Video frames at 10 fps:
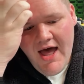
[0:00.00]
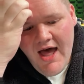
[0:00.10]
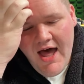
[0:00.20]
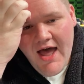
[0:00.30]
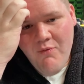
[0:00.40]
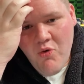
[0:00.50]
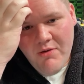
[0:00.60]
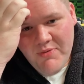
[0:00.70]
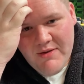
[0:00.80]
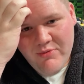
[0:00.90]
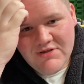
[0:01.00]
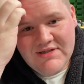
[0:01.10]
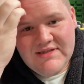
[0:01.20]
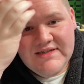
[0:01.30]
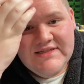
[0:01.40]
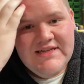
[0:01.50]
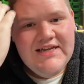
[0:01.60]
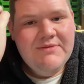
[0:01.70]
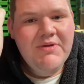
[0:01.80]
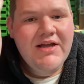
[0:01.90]
I want people to
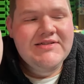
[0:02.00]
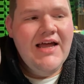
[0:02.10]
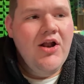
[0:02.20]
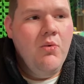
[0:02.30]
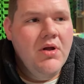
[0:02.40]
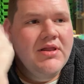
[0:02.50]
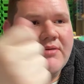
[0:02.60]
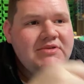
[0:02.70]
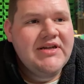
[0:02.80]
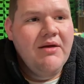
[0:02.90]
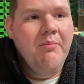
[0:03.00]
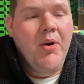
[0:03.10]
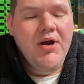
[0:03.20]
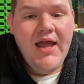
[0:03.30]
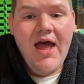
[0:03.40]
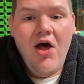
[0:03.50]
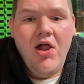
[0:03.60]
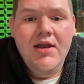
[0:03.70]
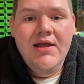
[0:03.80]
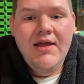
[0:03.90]
succeed, because I don't want them to get burnt out
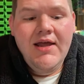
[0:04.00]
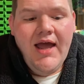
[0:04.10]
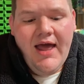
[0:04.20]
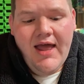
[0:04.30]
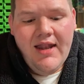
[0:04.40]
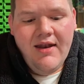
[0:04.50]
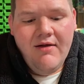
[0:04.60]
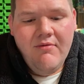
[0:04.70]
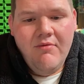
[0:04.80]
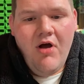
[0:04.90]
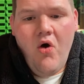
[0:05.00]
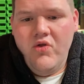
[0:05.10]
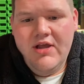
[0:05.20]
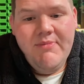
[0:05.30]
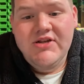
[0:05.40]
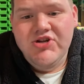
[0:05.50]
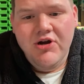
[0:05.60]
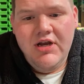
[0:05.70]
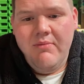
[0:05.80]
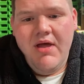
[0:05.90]
and only be
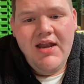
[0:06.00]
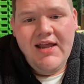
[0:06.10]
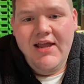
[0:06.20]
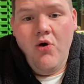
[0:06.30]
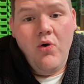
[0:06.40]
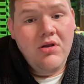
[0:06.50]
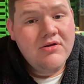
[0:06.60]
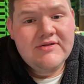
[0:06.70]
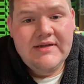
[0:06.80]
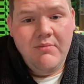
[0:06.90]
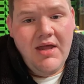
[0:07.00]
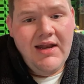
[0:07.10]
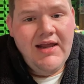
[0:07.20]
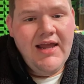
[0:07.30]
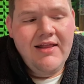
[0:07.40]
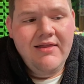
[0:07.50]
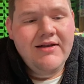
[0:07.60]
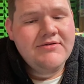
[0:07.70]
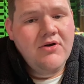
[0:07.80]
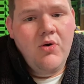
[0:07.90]
turning money or losing money and
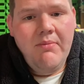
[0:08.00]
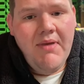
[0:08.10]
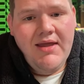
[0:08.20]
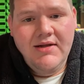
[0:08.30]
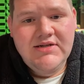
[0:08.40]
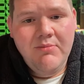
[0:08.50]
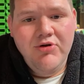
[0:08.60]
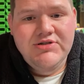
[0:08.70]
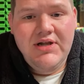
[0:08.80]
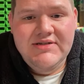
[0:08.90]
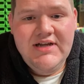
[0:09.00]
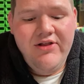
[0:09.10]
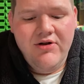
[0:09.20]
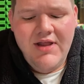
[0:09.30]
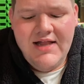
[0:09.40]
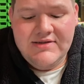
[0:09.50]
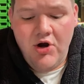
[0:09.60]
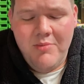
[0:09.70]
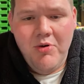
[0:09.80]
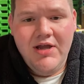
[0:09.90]
then quit making tumblers altogether. That's
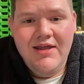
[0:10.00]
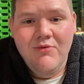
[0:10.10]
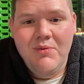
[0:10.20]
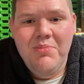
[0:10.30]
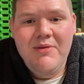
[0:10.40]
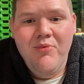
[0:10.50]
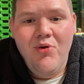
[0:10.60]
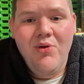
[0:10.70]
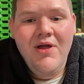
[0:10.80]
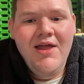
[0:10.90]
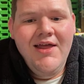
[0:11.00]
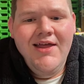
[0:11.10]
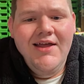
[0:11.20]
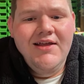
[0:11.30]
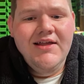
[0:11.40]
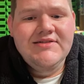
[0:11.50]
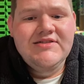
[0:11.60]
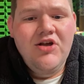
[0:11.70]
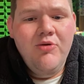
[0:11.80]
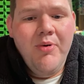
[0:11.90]
heartbreaking when people get
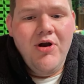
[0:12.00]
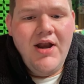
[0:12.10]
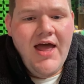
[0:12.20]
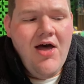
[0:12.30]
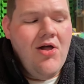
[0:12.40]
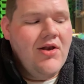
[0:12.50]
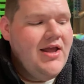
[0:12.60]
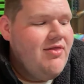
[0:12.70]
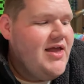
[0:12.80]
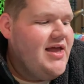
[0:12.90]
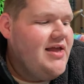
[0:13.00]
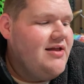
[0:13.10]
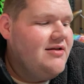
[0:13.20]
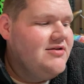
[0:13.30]
so burnt out and they